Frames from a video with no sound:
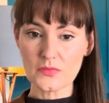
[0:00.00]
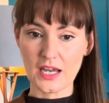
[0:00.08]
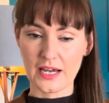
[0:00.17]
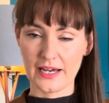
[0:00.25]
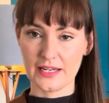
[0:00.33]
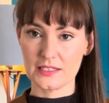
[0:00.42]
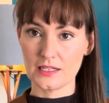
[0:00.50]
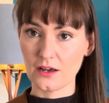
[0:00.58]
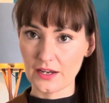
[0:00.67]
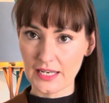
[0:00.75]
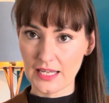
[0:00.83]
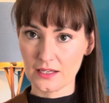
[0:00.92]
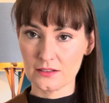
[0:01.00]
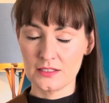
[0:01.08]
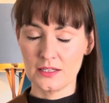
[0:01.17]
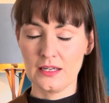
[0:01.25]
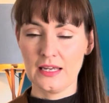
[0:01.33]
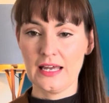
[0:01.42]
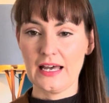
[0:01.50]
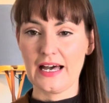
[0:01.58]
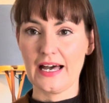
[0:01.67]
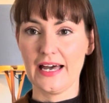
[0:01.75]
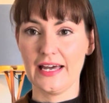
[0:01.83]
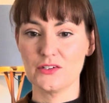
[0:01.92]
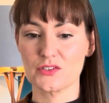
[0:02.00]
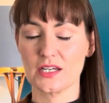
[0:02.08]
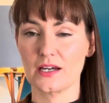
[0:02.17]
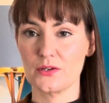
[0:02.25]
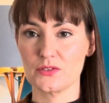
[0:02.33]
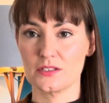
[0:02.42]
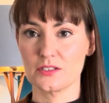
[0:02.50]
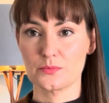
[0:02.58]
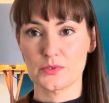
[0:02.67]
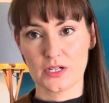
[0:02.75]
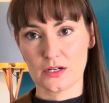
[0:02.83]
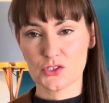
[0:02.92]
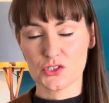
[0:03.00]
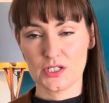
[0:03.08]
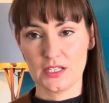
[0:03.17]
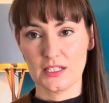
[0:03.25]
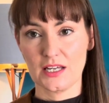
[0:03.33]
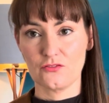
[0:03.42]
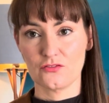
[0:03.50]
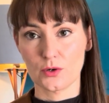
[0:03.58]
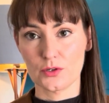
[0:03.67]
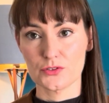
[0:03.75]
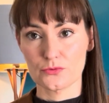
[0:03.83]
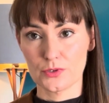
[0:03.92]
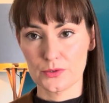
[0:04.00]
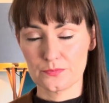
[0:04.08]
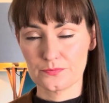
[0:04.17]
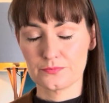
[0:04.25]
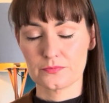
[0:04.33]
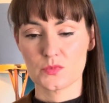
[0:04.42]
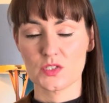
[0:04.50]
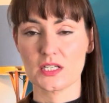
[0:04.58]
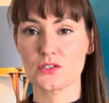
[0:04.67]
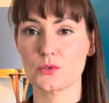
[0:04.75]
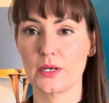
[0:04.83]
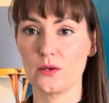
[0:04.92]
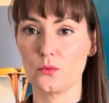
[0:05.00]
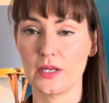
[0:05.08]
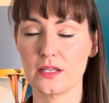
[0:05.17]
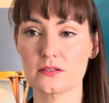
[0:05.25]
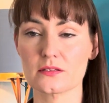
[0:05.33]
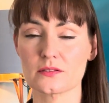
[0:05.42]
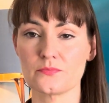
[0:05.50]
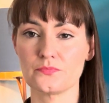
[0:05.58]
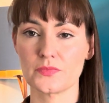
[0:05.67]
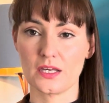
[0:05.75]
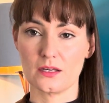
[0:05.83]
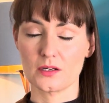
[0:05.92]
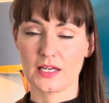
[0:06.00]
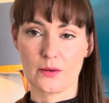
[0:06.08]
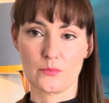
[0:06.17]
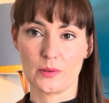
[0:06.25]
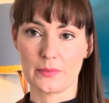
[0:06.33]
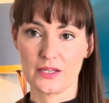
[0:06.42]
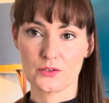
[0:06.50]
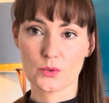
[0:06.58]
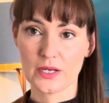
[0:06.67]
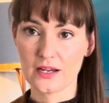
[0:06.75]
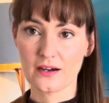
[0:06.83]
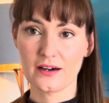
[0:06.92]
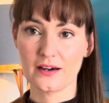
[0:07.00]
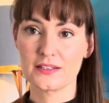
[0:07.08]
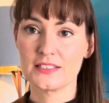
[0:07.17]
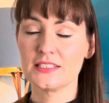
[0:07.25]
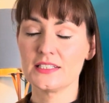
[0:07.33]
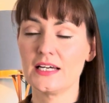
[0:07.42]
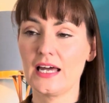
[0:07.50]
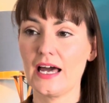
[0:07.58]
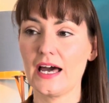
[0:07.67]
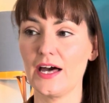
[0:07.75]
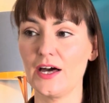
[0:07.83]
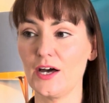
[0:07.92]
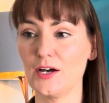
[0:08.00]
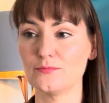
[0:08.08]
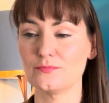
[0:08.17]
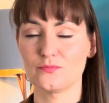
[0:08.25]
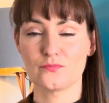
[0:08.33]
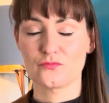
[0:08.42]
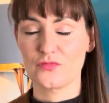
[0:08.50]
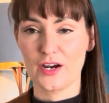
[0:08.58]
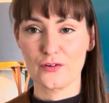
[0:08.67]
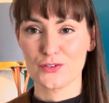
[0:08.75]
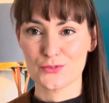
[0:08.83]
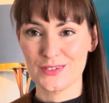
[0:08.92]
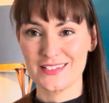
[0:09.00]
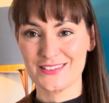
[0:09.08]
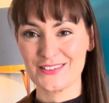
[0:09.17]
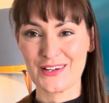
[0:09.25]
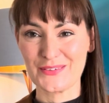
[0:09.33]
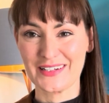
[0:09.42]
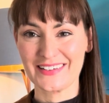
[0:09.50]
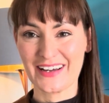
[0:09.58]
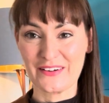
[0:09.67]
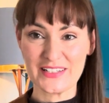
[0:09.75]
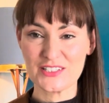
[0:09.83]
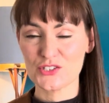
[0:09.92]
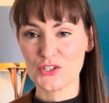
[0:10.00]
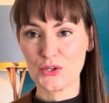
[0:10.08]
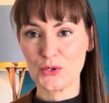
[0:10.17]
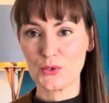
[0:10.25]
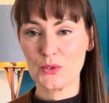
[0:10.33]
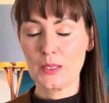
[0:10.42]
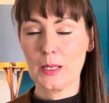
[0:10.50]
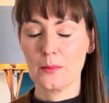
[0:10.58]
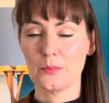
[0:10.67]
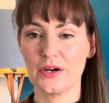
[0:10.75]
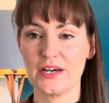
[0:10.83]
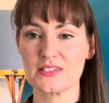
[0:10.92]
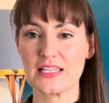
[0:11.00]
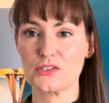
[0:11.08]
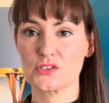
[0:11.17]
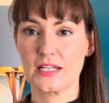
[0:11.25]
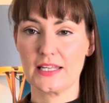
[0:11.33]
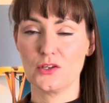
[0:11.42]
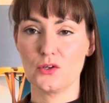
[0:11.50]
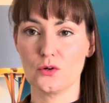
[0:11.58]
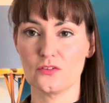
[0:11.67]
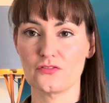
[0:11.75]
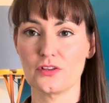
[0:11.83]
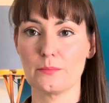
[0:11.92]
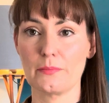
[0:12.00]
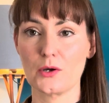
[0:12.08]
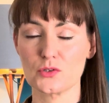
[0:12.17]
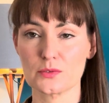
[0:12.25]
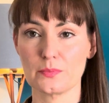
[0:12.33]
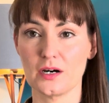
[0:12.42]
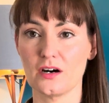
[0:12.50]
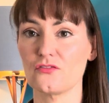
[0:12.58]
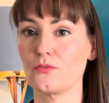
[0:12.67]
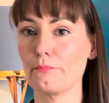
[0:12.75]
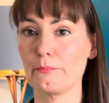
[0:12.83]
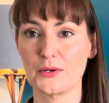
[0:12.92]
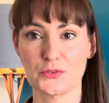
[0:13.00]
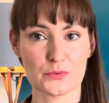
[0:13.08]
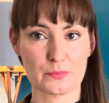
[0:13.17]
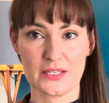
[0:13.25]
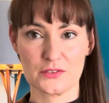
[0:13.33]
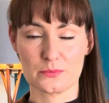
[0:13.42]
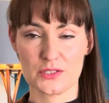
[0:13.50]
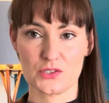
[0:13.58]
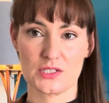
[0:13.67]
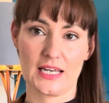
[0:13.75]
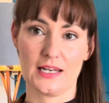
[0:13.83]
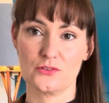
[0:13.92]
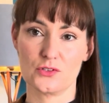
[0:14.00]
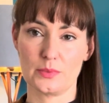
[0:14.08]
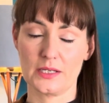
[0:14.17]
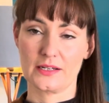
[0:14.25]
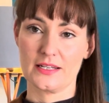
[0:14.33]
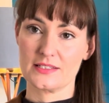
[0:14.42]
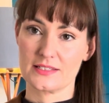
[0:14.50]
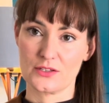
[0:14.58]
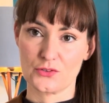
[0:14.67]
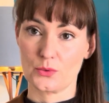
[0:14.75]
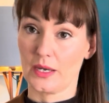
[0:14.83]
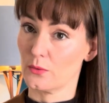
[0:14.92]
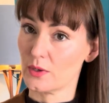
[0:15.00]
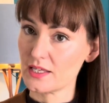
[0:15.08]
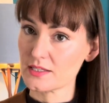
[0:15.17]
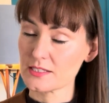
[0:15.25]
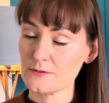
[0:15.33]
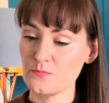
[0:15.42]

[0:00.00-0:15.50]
and lining, and it goes into production and follows a route, 6 to 8 weeks. Can be made quicker, various reasons I won't go into, but essentially for the most part, for most made to measure tailors, you'll be looking at 6 to 8 weeks.